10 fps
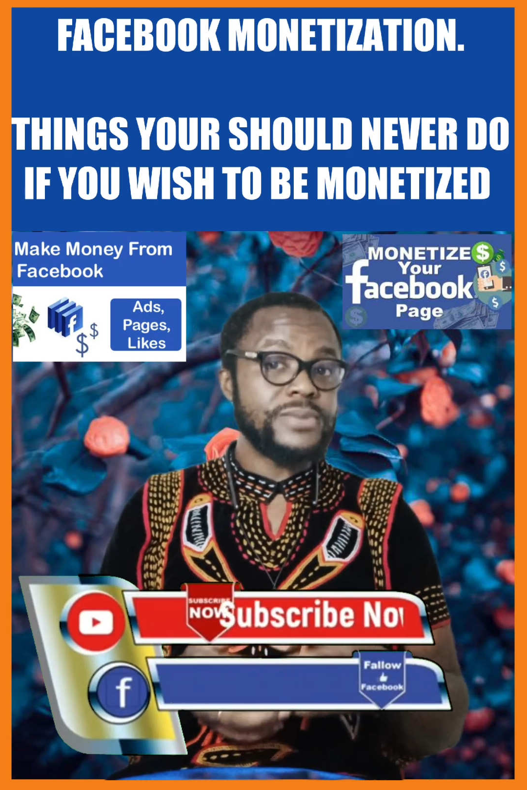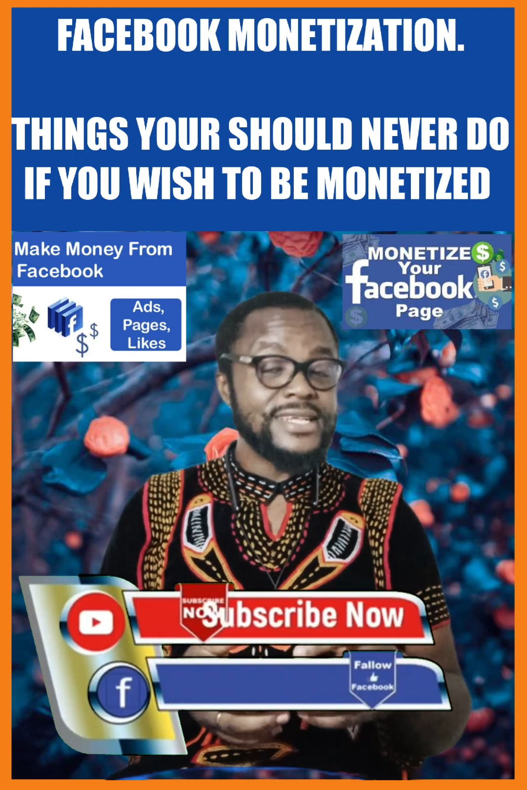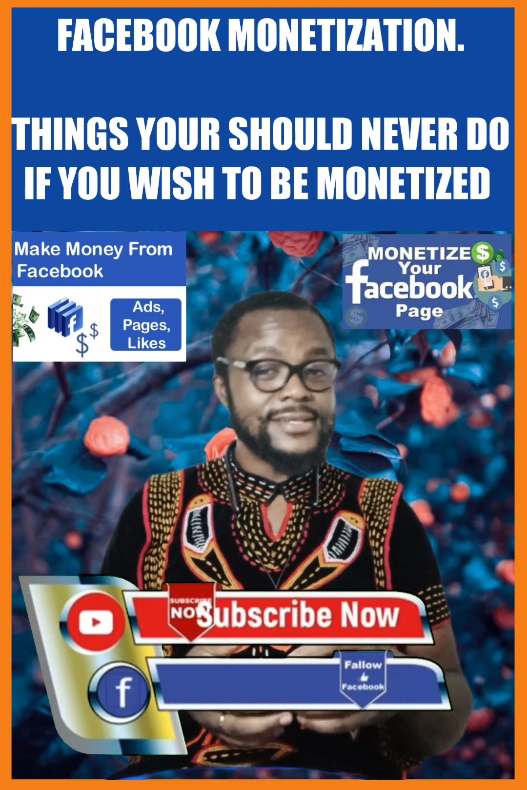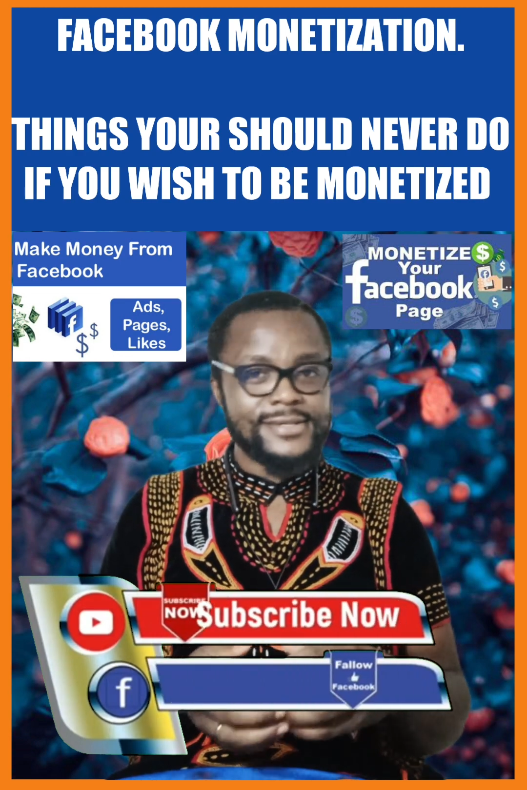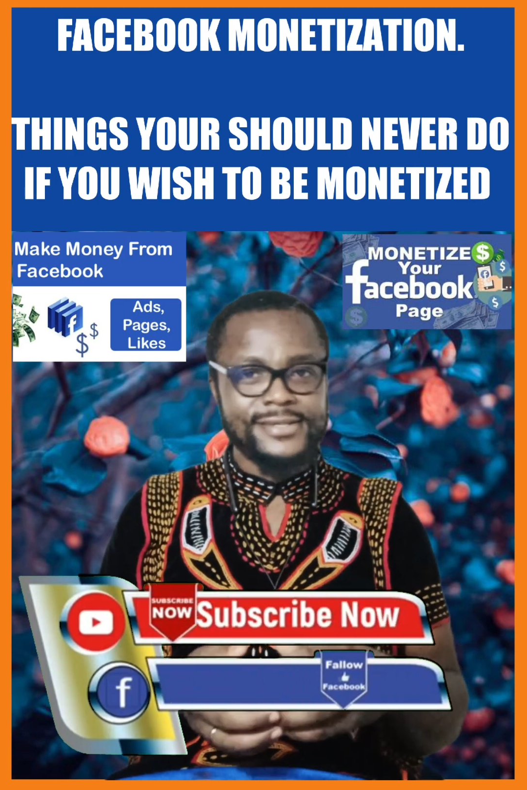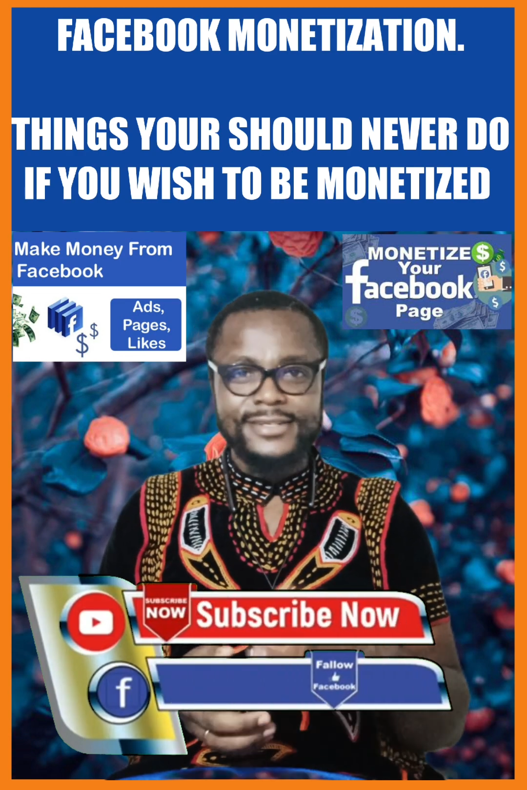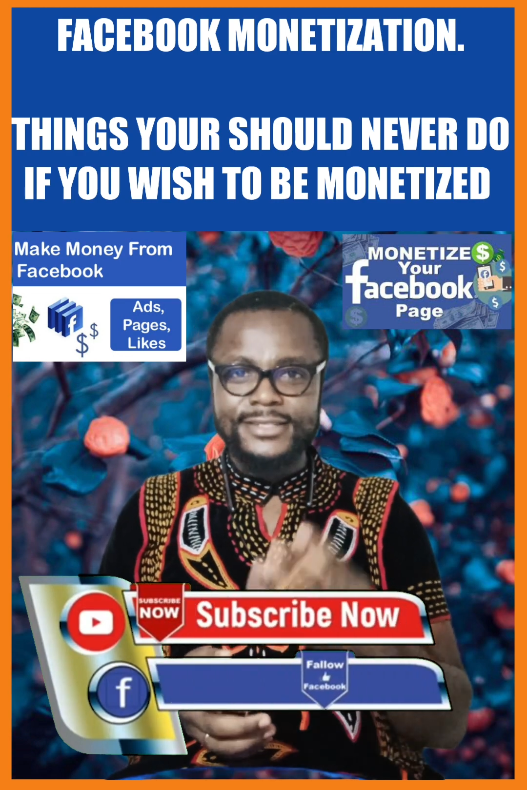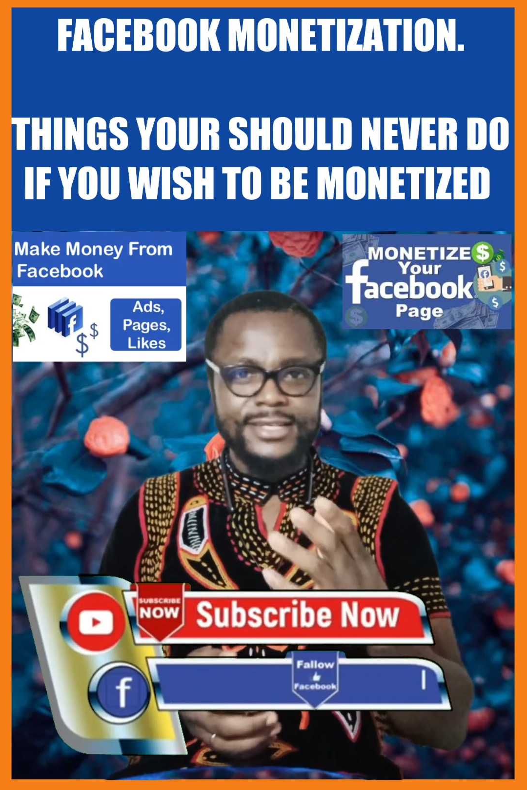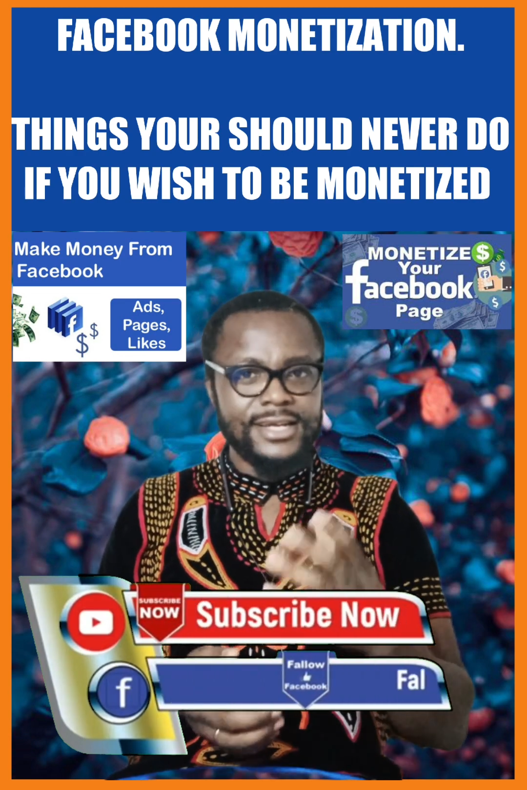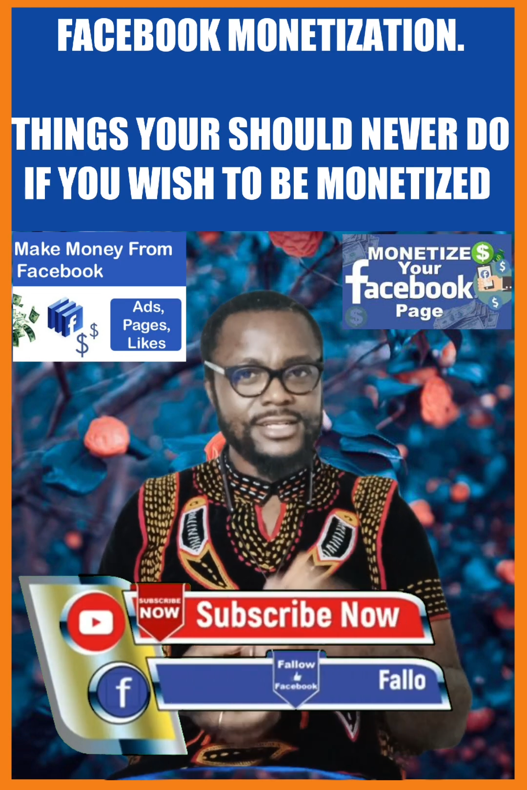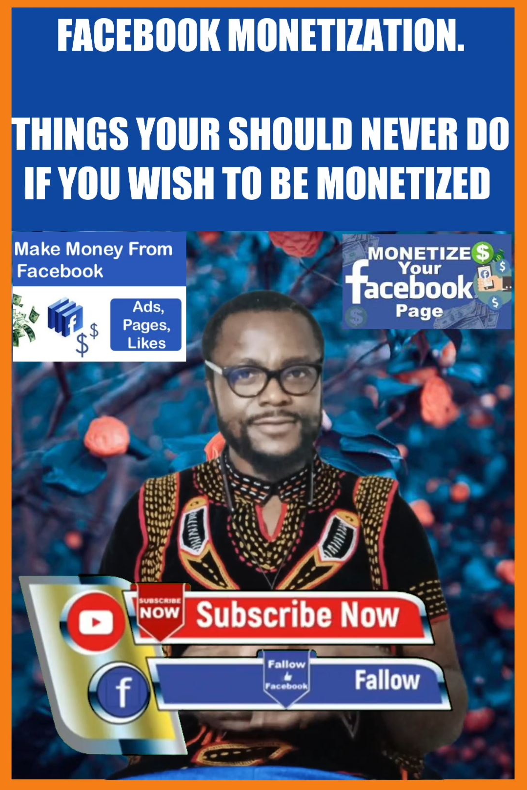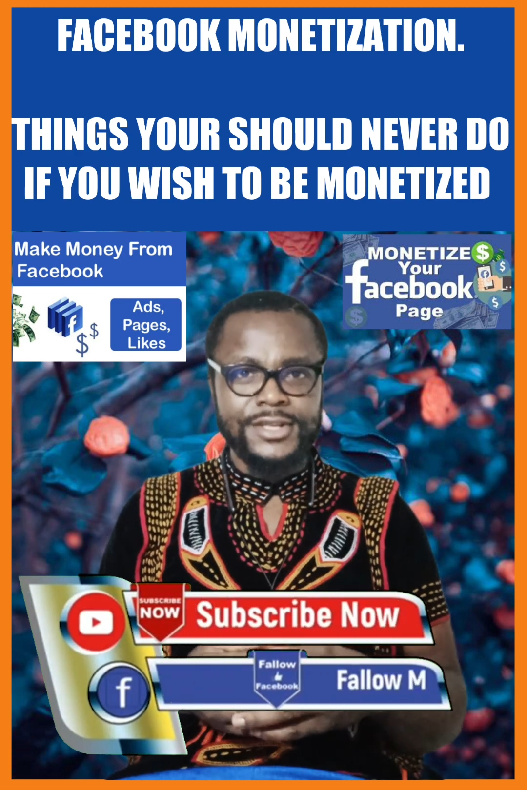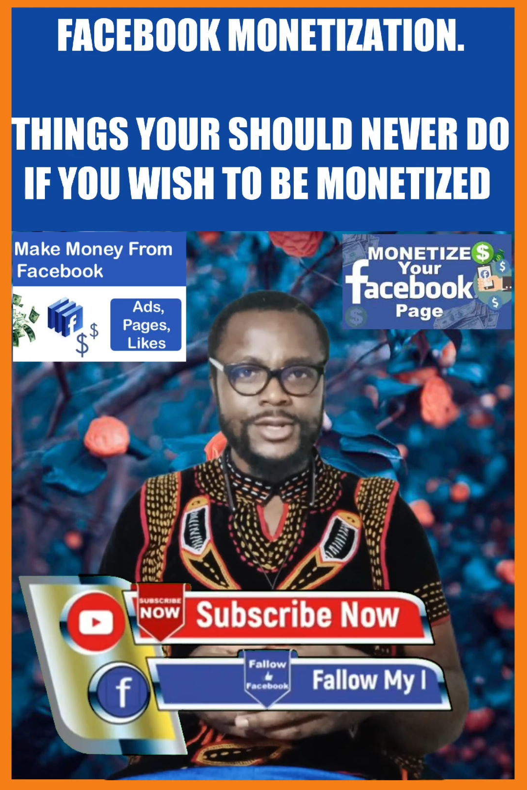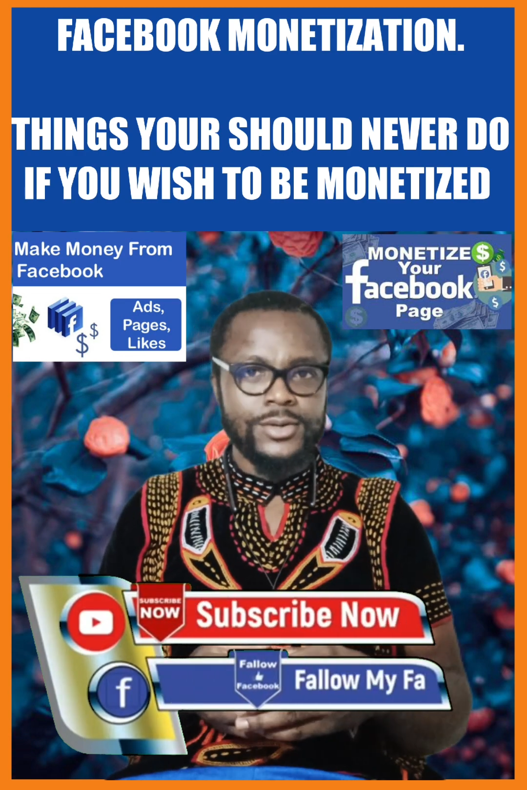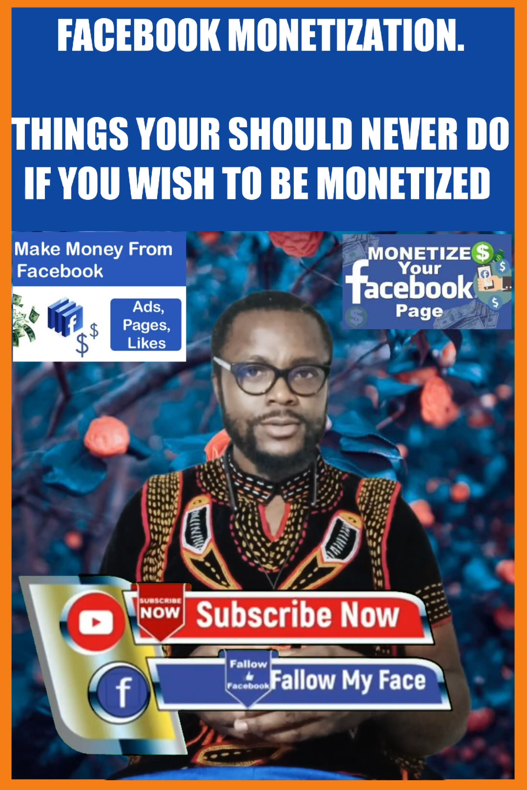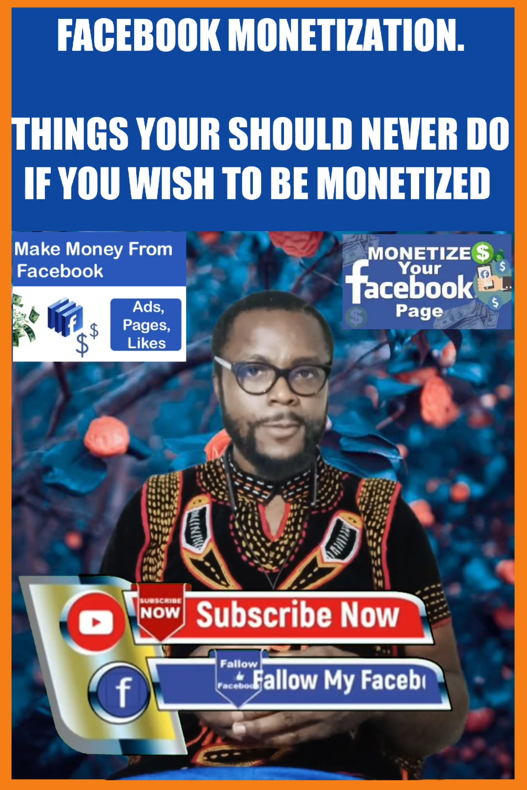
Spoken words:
please share this video.